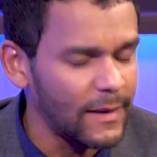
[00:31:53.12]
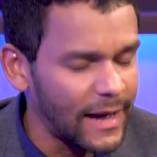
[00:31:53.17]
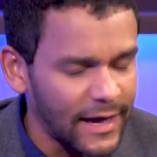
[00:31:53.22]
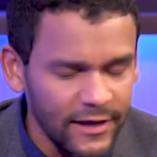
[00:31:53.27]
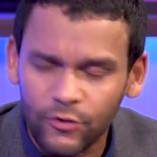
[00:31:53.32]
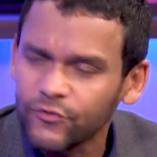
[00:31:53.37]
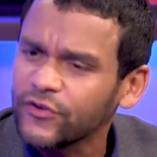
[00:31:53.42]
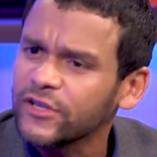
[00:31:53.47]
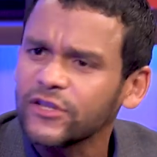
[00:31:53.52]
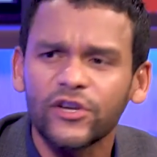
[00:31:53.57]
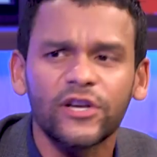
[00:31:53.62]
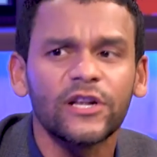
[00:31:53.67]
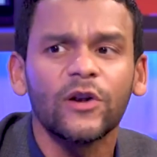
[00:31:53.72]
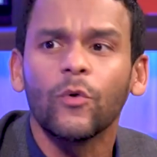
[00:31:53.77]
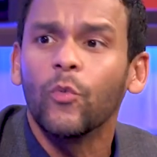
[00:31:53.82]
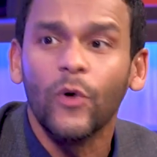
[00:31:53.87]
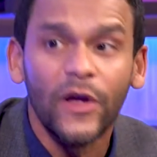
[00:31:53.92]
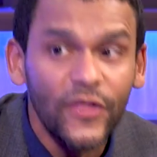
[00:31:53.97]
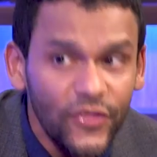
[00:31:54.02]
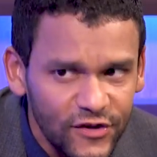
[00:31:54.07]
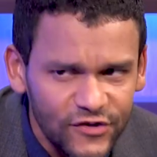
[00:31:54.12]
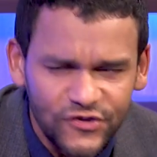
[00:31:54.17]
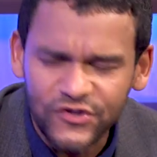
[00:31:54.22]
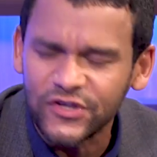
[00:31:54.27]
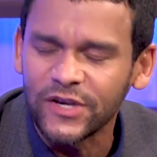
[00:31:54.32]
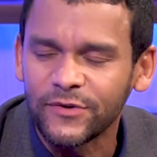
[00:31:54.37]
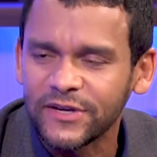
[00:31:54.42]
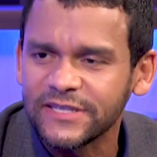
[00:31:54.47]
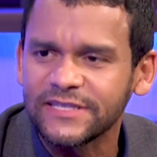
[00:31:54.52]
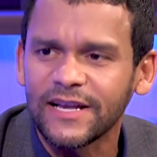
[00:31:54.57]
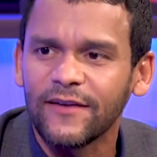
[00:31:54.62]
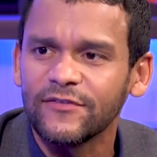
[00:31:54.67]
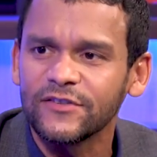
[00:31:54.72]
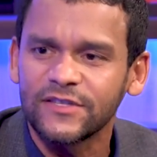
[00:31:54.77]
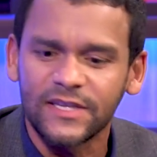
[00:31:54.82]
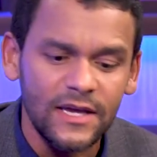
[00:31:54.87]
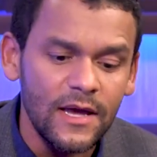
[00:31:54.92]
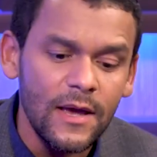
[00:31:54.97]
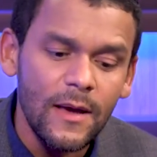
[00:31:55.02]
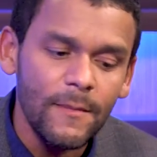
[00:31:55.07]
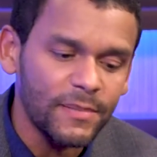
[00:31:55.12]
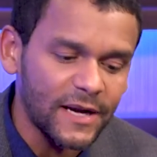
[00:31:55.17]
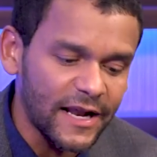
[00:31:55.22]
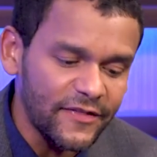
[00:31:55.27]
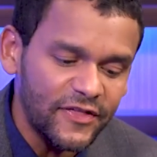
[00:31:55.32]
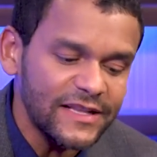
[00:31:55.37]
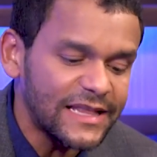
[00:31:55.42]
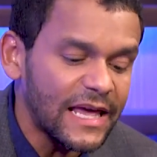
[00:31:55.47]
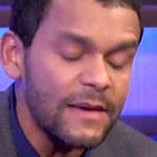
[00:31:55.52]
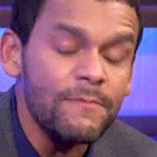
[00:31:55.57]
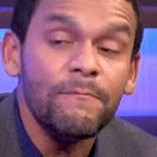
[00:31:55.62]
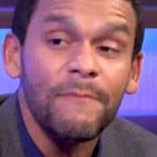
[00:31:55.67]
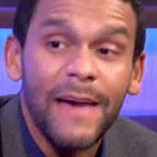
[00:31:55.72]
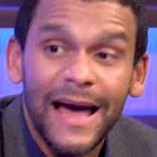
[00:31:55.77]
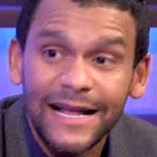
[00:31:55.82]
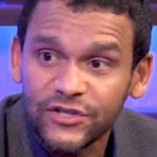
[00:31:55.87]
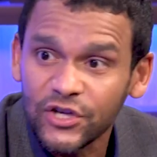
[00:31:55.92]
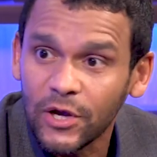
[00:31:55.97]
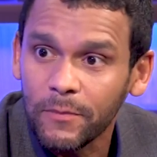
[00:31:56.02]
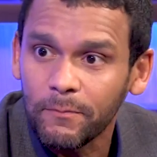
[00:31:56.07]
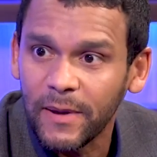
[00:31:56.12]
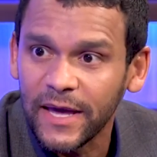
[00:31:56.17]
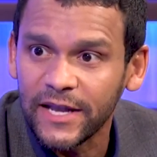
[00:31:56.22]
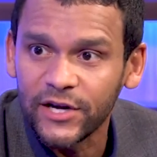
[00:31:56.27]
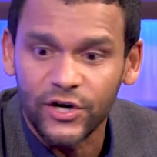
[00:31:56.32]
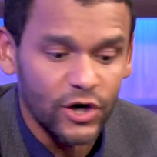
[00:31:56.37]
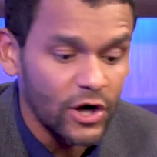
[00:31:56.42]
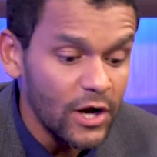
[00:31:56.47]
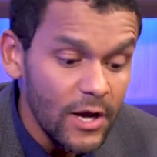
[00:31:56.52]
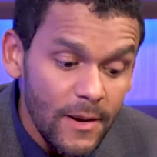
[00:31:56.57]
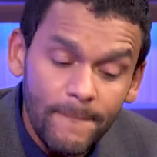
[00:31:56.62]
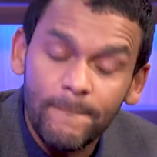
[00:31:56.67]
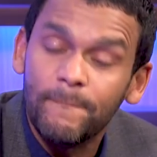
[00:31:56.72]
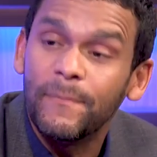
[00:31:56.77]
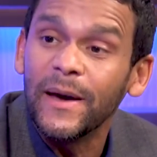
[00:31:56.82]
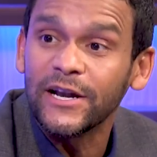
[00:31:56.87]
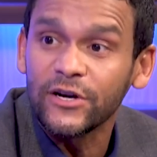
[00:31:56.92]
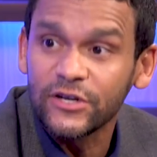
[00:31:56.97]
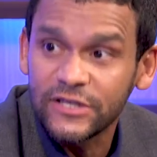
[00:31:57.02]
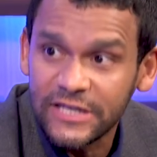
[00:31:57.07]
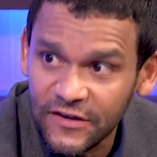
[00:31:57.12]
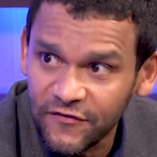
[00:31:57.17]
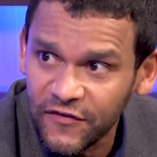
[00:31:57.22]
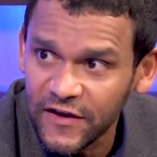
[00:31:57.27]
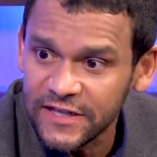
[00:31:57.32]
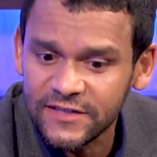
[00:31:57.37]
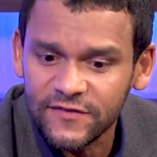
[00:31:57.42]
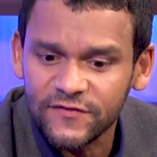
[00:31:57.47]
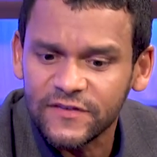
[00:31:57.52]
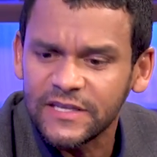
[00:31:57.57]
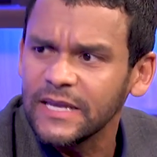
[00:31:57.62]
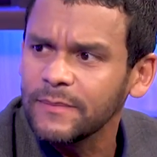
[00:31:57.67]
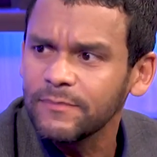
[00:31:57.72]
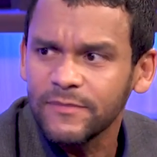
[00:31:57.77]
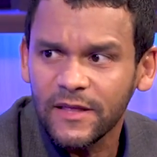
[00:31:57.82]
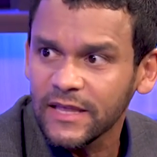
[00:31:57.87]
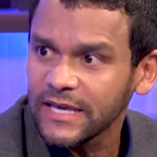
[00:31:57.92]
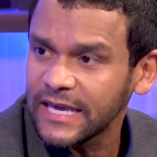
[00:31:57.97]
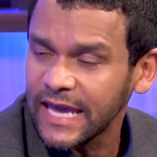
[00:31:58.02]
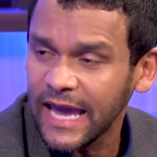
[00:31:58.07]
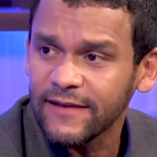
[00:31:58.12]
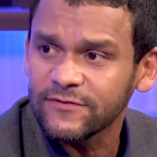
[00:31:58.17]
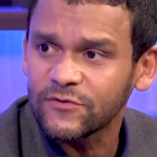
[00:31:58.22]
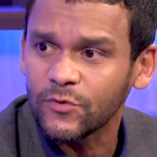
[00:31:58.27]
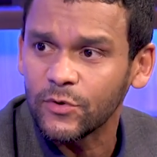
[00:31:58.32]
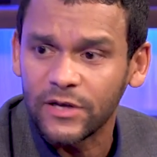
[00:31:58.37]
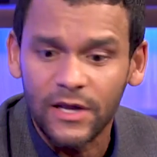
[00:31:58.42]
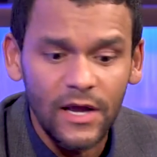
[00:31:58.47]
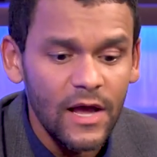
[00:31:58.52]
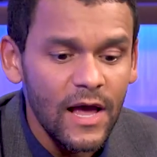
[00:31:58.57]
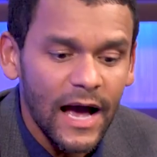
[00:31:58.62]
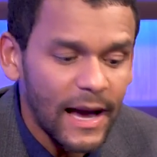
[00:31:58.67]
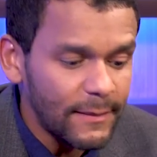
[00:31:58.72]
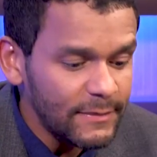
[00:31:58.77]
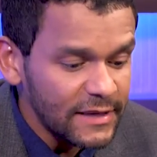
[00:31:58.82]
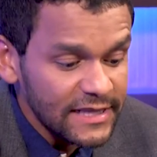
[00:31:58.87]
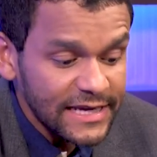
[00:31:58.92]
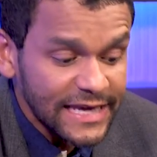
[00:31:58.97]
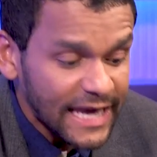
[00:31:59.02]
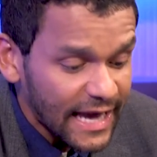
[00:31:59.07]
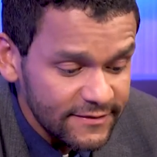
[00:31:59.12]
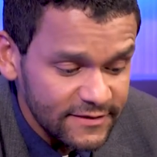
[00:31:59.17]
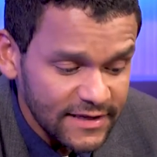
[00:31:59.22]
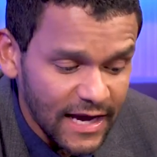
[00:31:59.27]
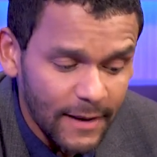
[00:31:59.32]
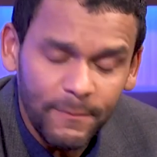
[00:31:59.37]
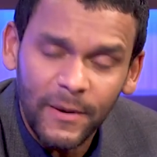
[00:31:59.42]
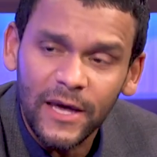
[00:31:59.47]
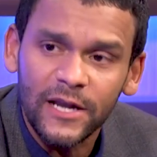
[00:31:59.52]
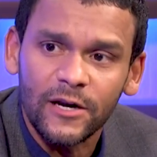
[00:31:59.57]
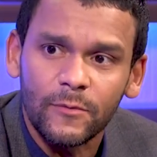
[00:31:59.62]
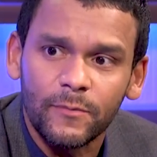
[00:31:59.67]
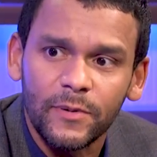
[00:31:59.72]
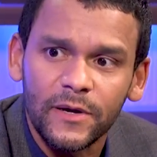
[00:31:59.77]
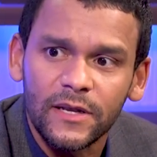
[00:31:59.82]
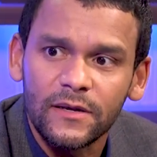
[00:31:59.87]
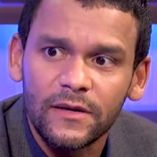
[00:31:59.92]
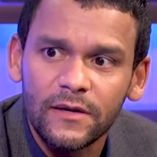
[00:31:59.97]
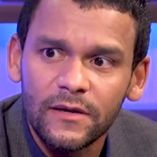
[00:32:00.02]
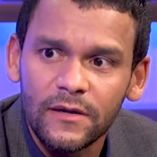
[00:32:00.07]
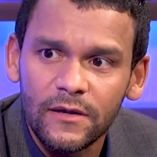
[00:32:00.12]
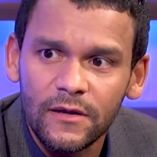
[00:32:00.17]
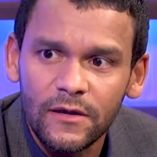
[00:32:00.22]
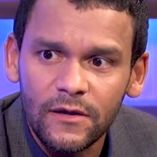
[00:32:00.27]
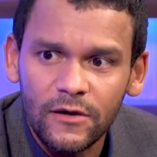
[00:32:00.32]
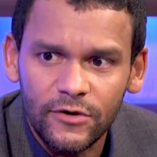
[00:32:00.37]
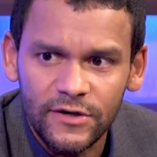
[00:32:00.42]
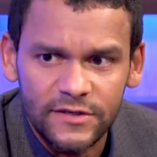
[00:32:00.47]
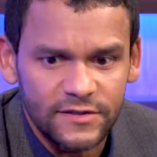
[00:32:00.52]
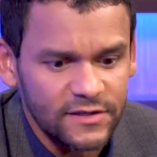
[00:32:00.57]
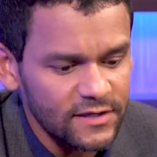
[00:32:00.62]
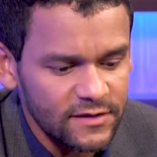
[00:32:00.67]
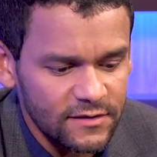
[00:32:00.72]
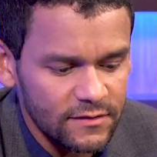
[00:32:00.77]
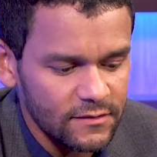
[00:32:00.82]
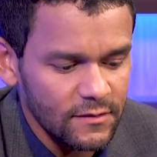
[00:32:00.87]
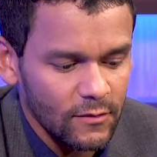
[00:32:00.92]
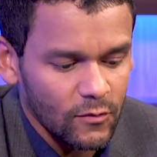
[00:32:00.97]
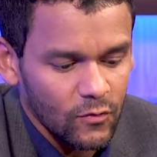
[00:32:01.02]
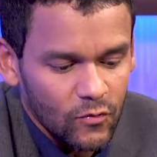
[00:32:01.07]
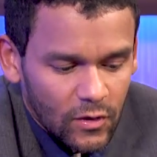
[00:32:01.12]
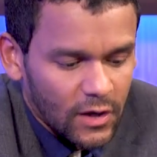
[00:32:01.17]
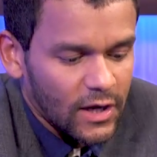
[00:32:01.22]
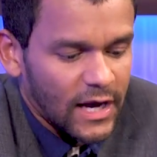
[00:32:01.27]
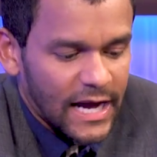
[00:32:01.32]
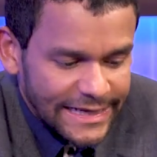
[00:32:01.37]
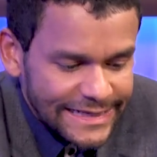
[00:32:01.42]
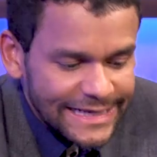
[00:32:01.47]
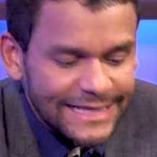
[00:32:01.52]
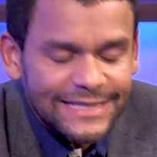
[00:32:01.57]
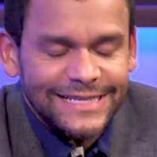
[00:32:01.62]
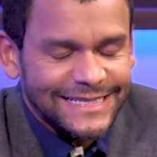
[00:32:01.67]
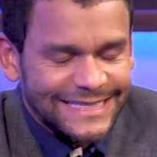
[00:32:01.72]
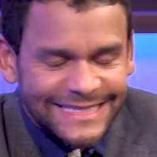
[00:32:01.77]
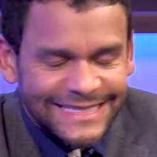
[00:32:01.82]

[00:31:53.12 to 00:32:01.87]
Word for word: I don't think they're going to win the series, obviously, but I think they match up better, better defensive team than the Cavs would. I mean, the Cavs got better, but Chris, this I need to